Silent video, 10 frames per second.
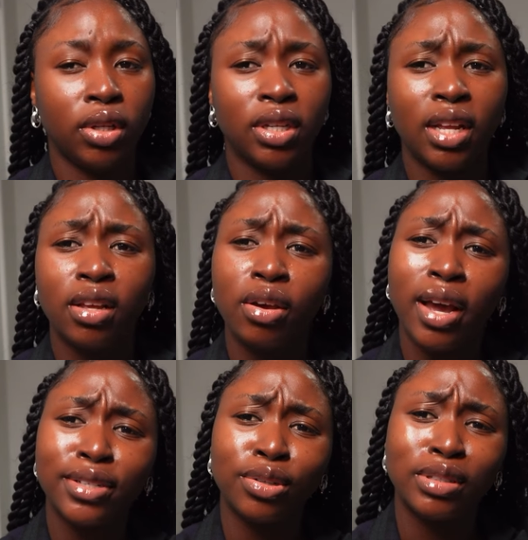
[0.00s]
Did I tell you
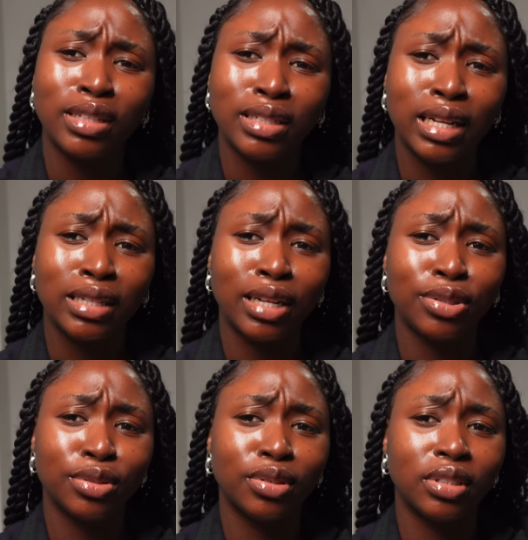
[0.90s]
guys all the things I needed
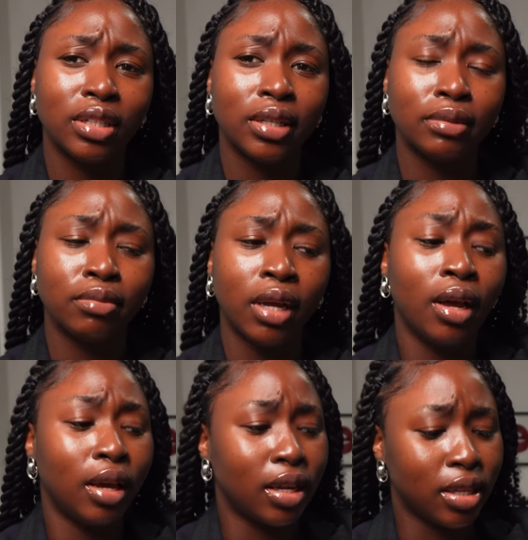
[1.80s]
to do today?
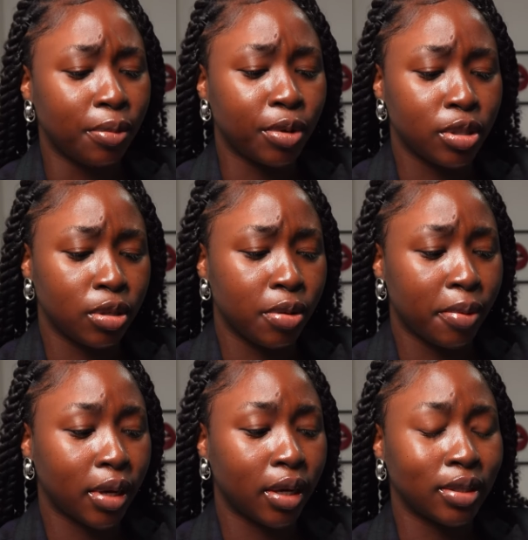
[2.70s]
Like I said, I'm going to the
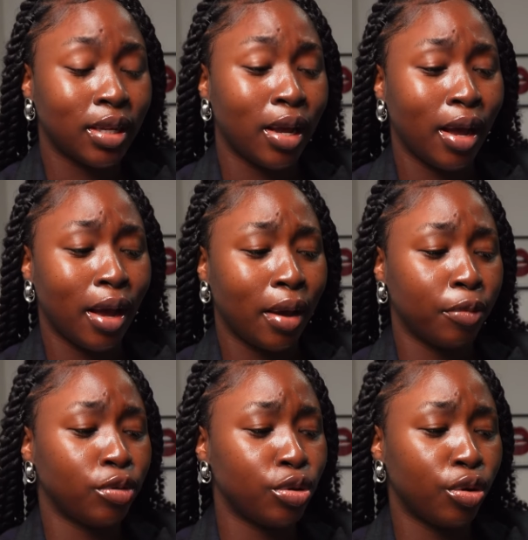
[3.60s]
supermarket. I'm
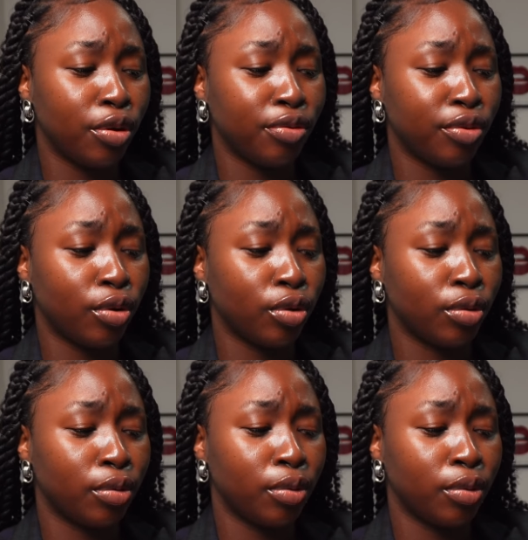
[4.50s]
also going for...